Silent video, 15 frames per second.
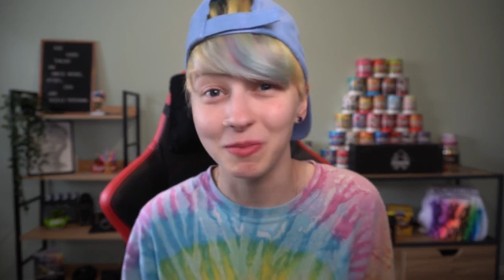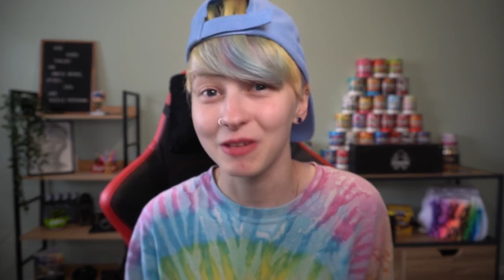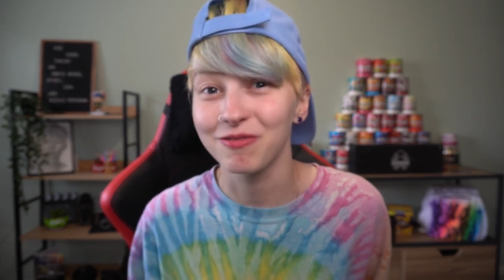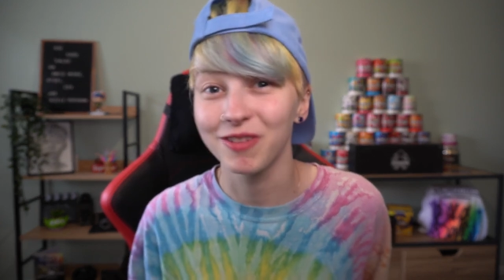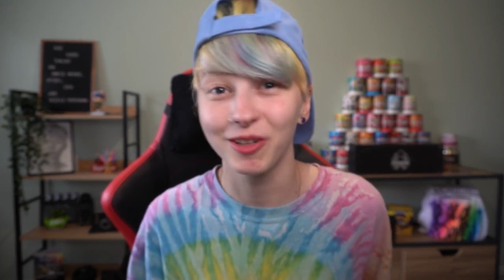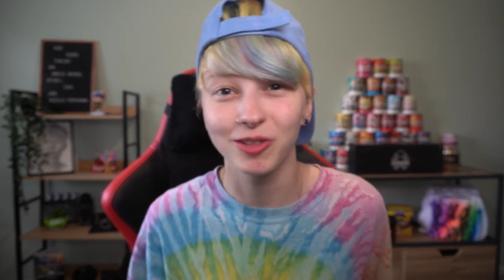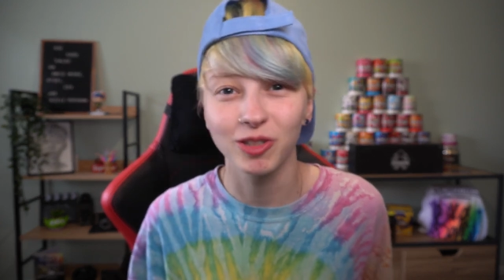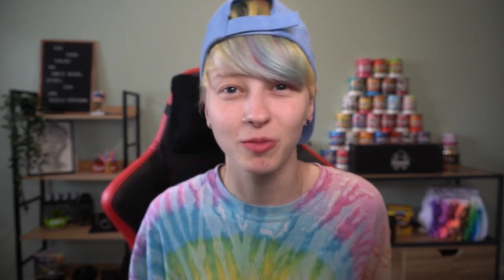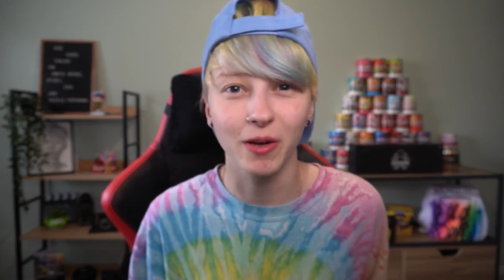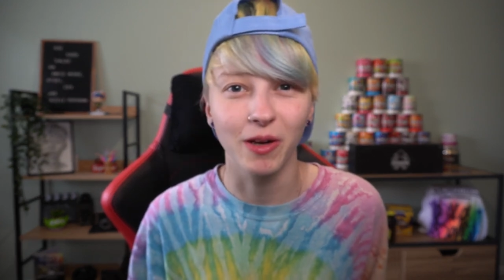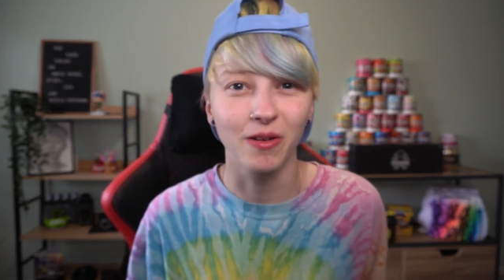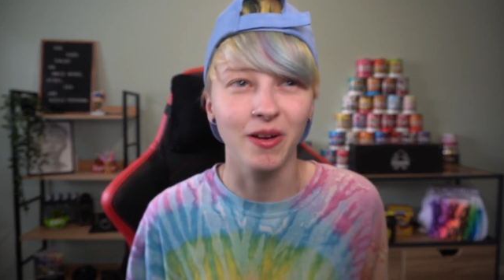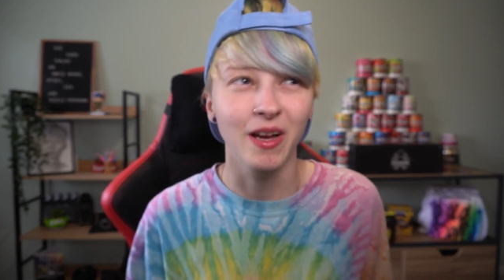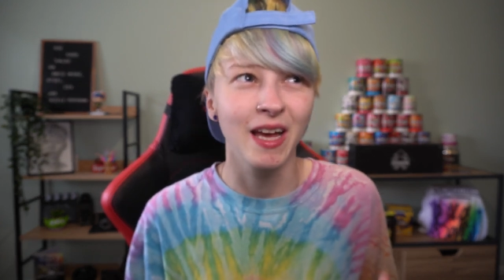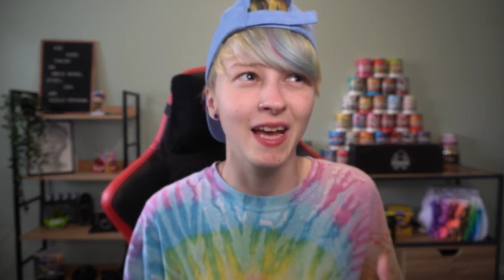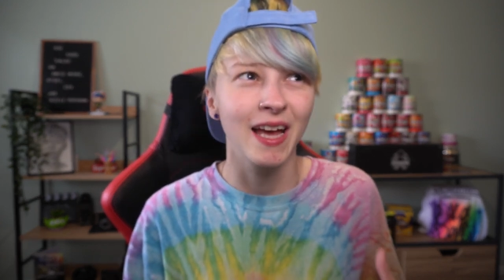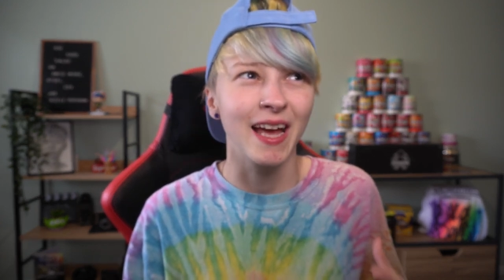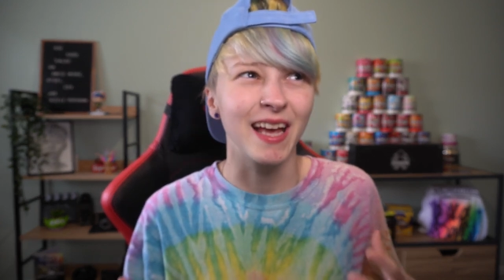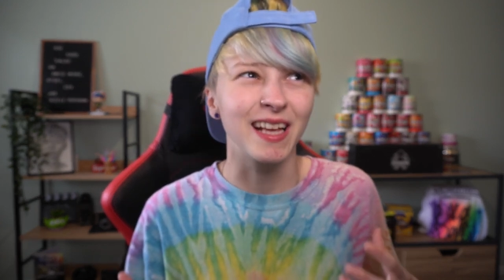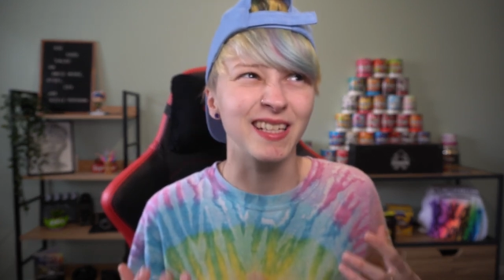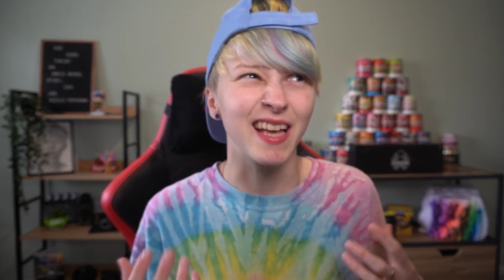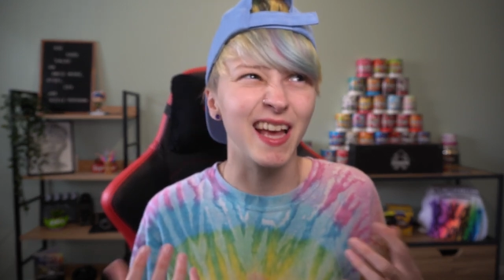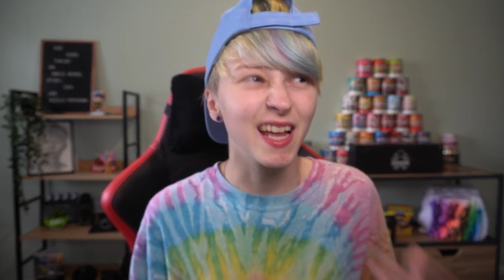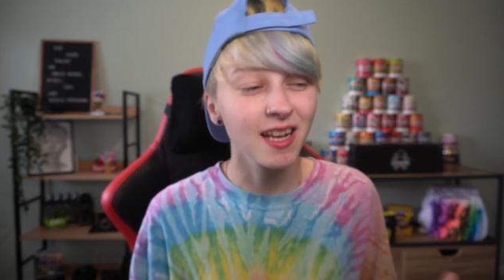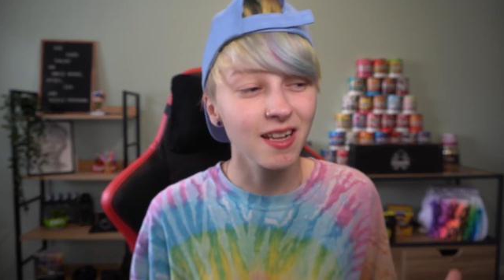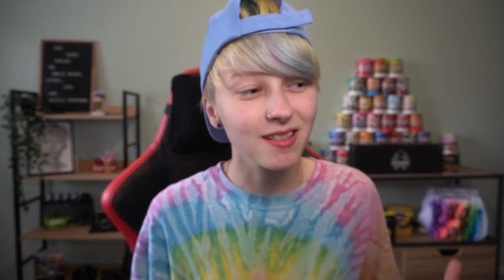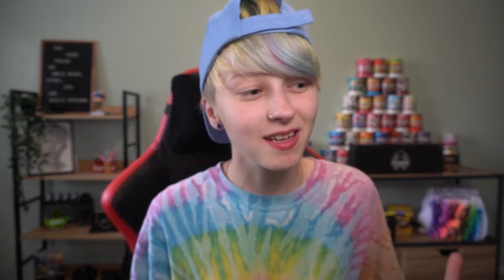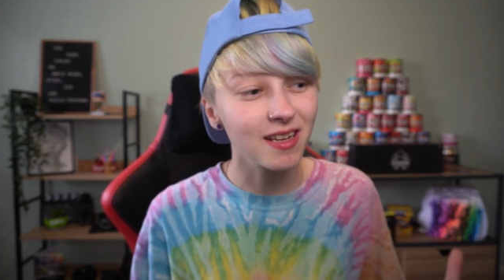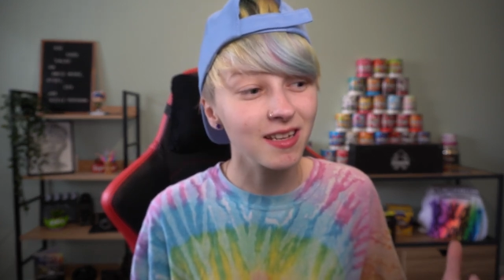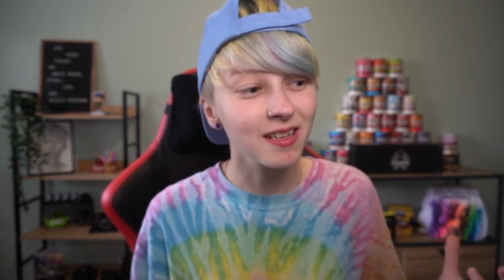make videos about is
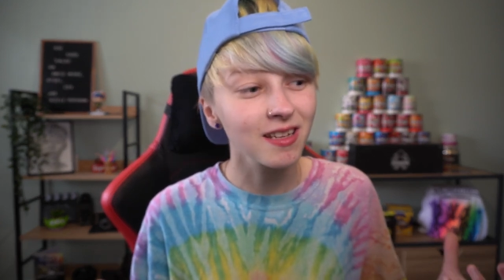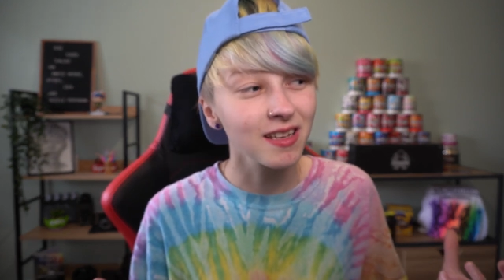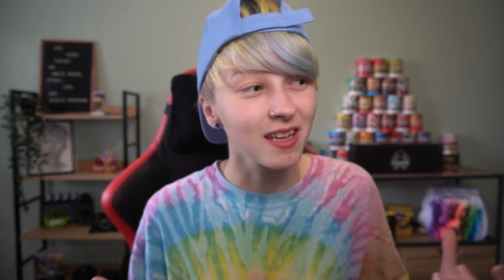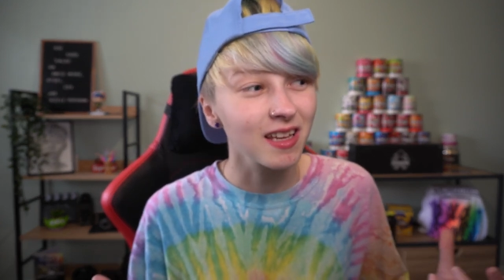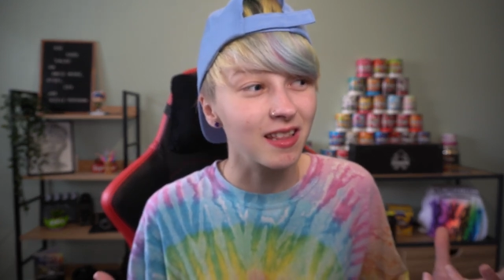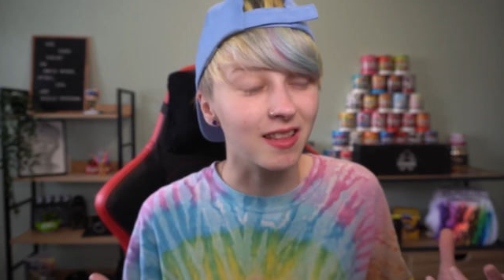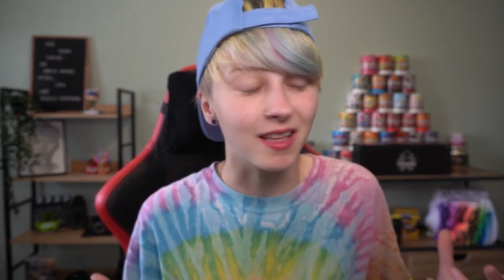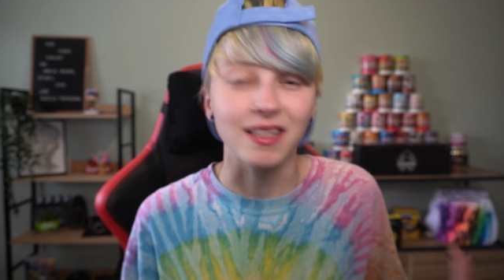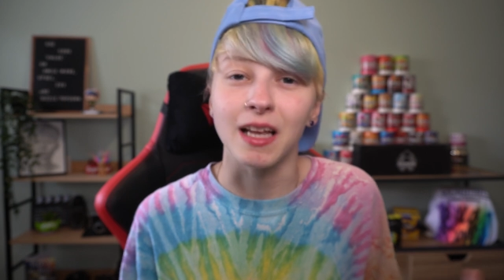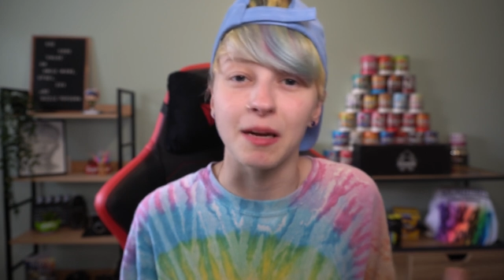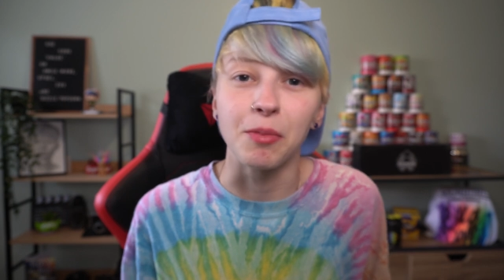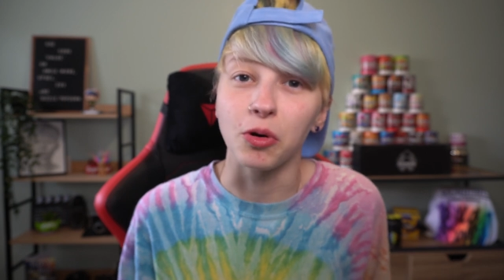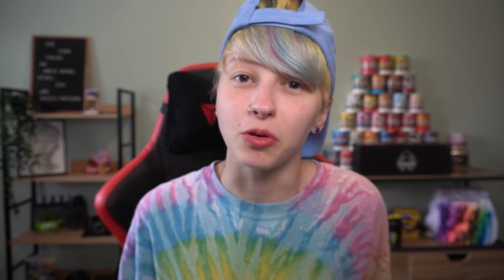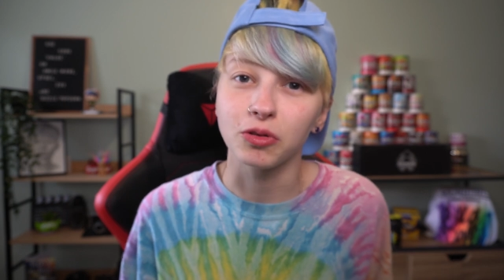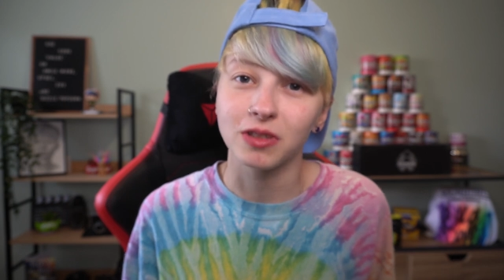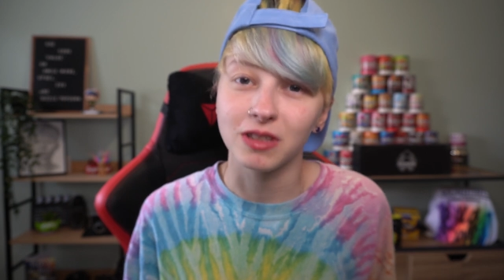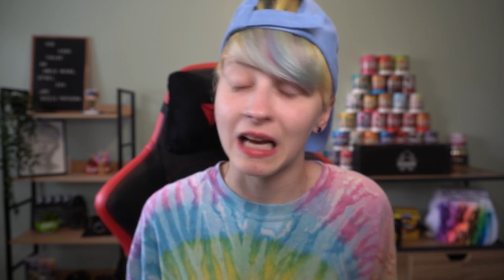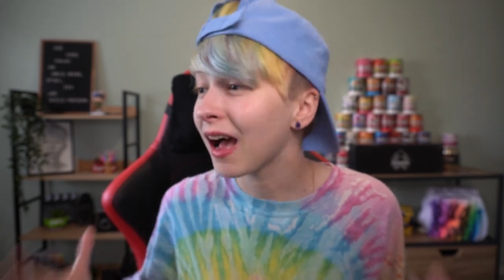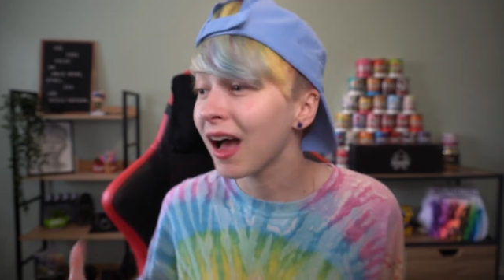anything that's in a box.